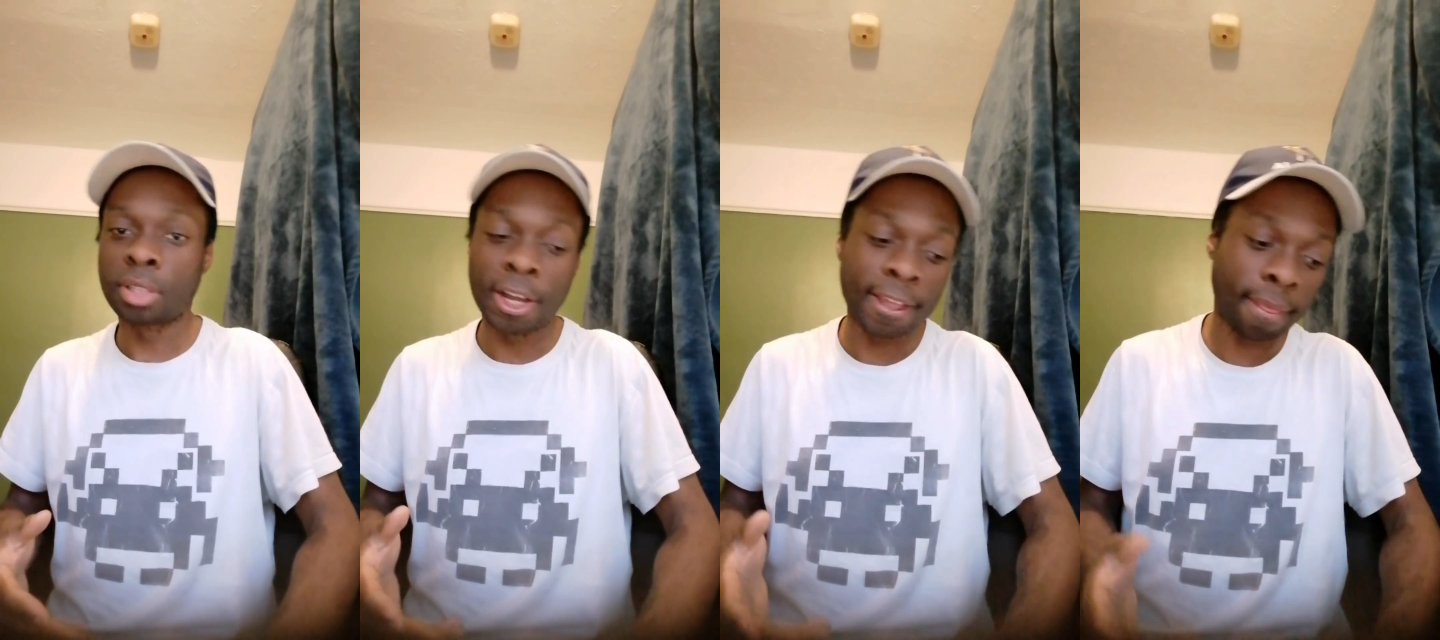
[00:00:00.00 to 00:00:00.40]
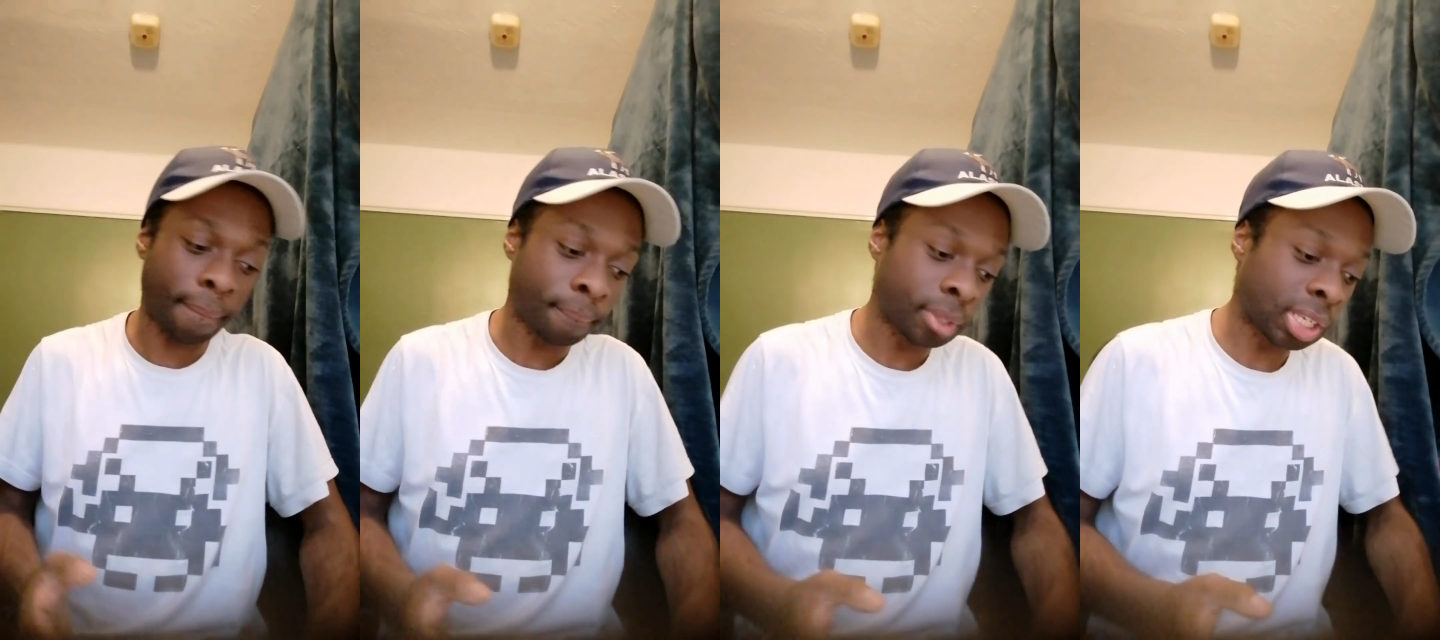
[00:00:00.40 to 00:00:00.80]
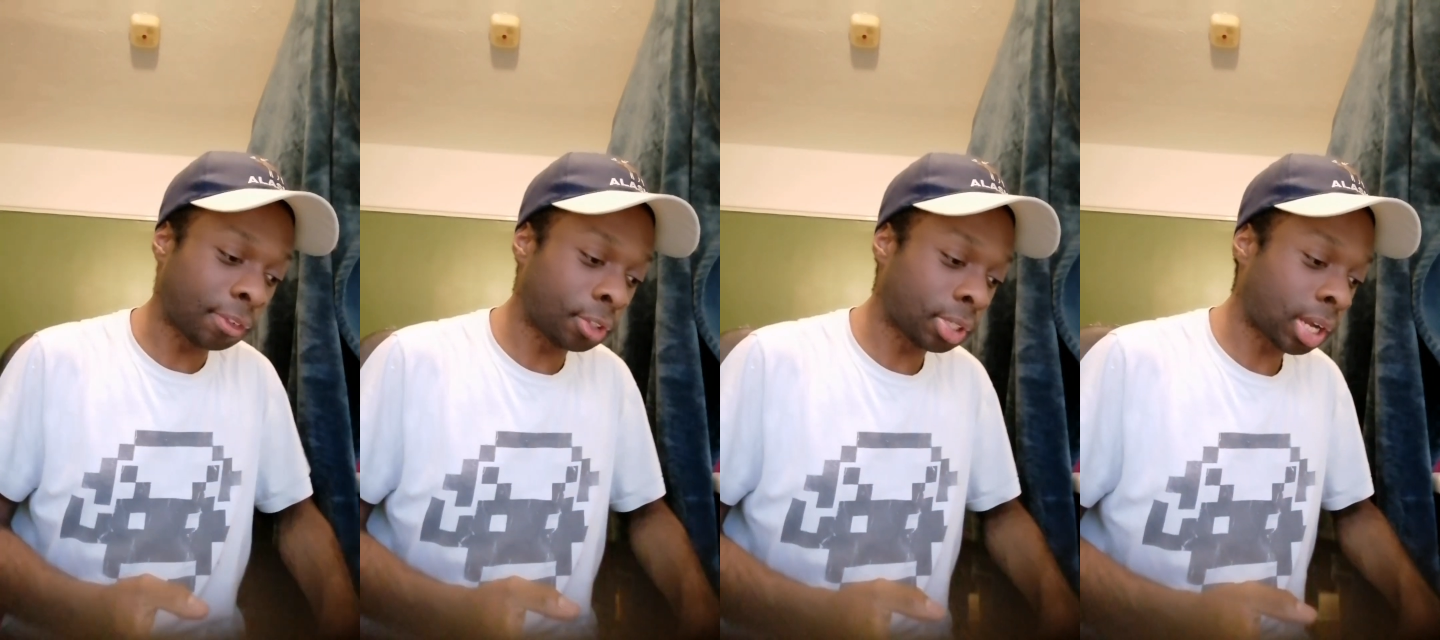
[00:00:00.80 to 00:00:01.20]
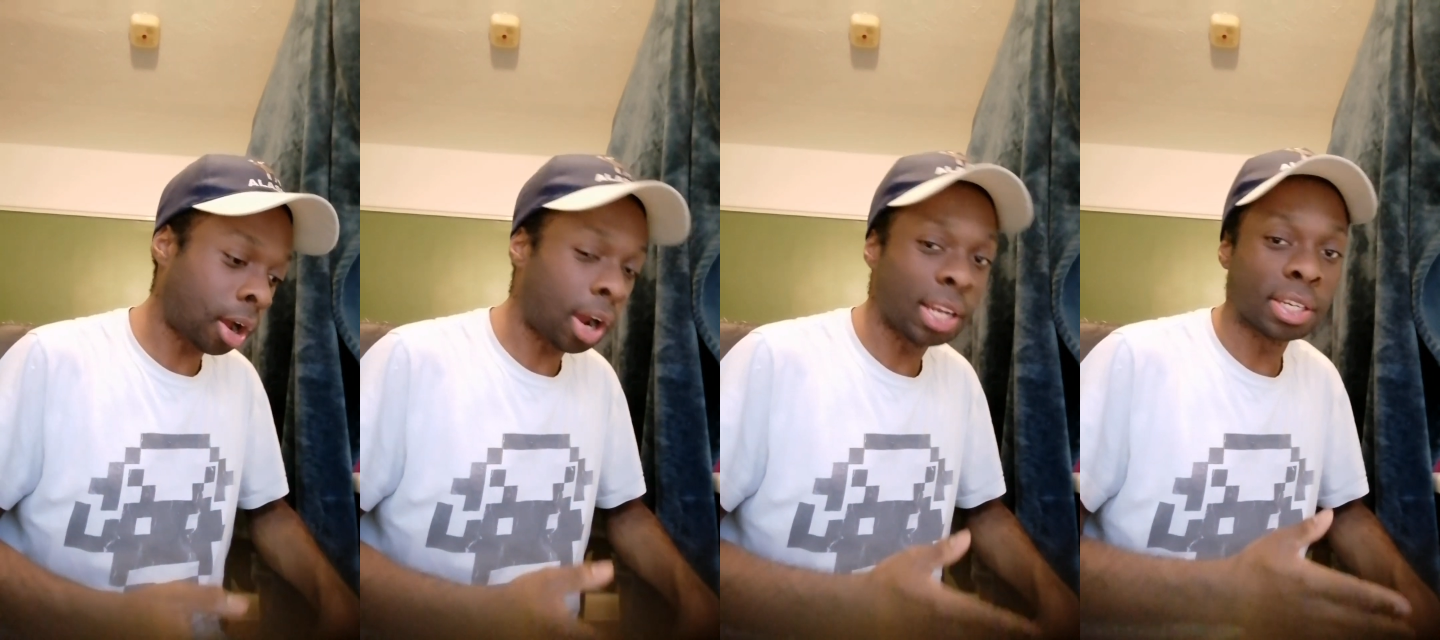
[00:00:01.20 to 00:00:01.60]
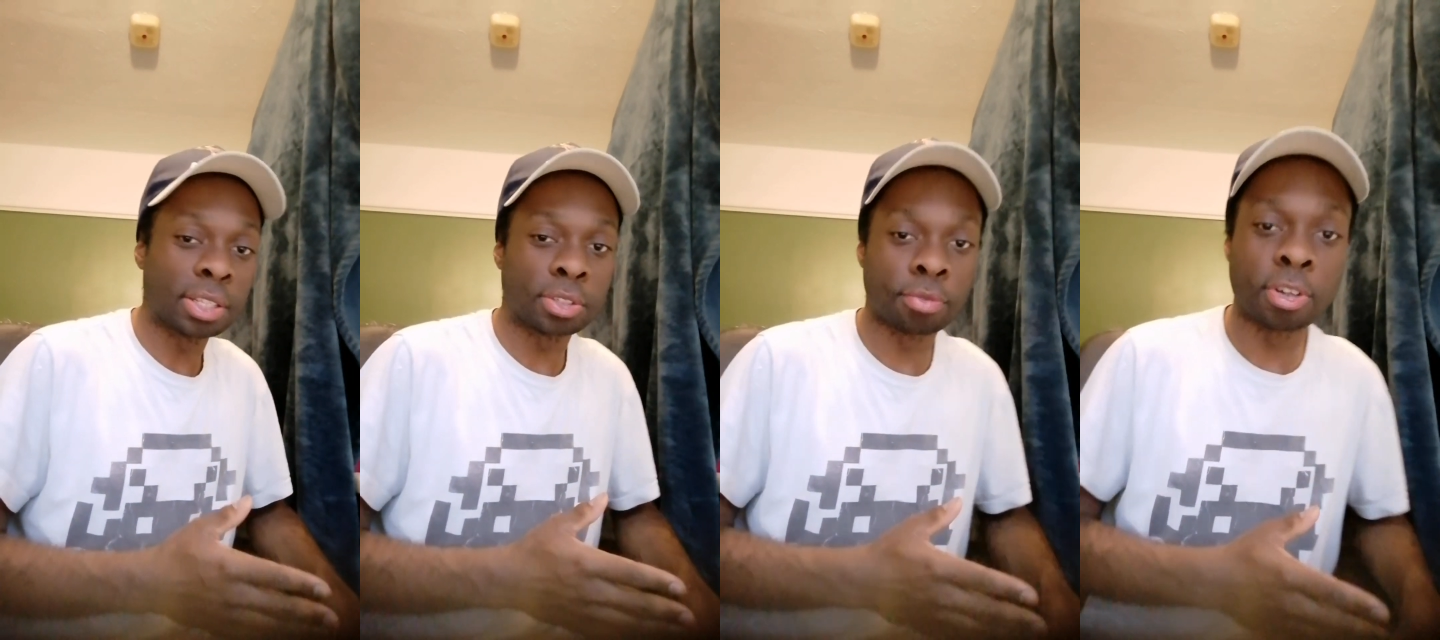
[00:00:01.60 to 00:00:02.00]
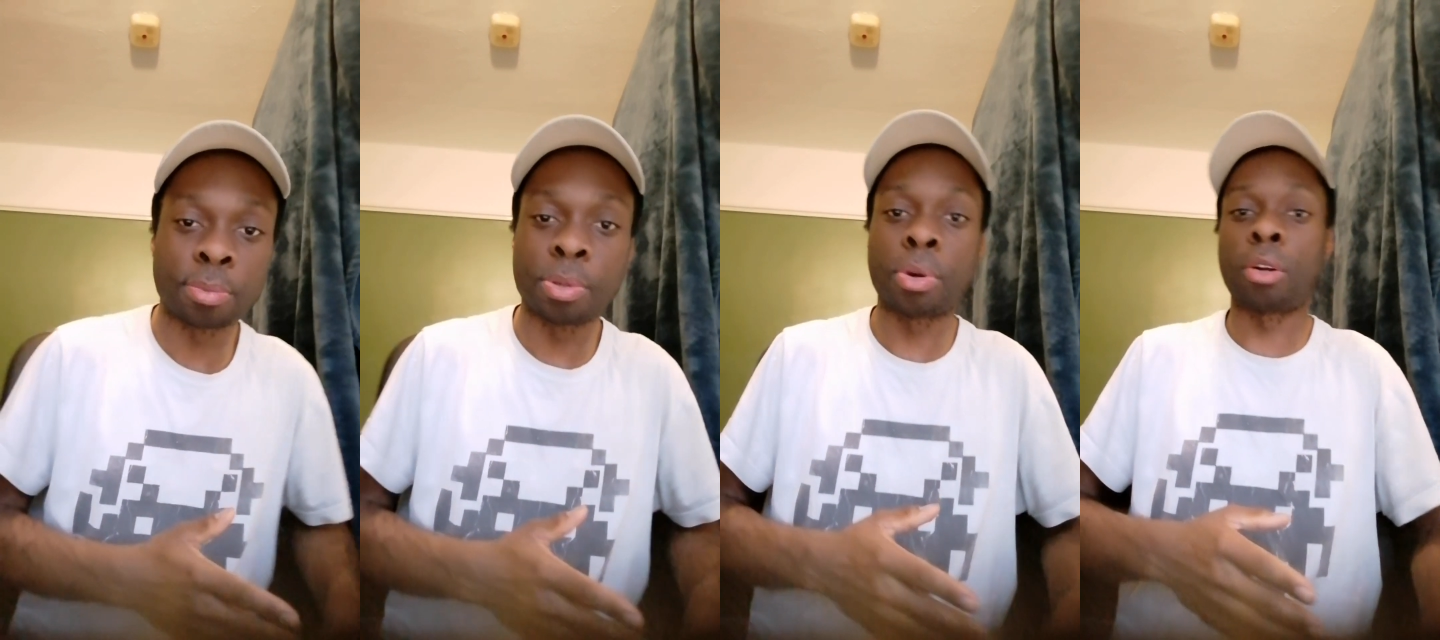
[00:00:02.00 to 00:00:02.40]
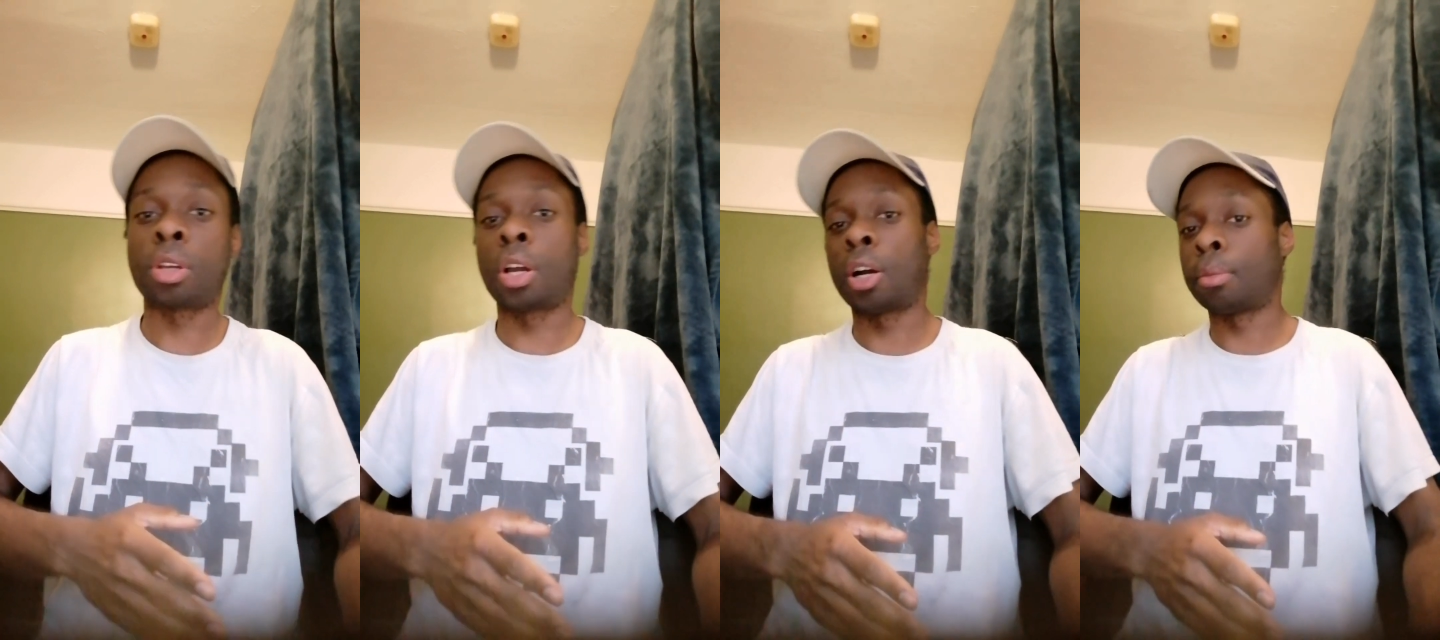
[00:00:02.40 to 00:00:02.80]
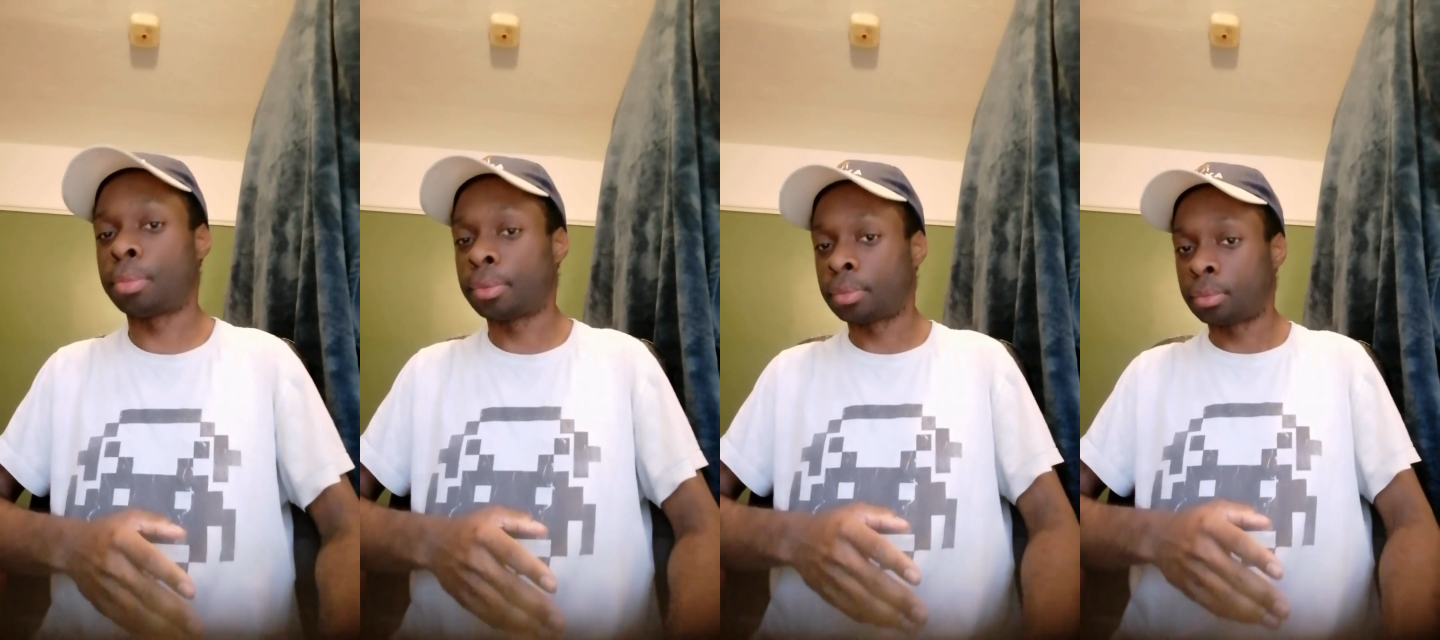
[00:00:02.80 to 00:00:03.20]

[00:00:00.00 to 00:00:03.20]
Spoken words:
Like, if you look at Ireland's Rugby World Cup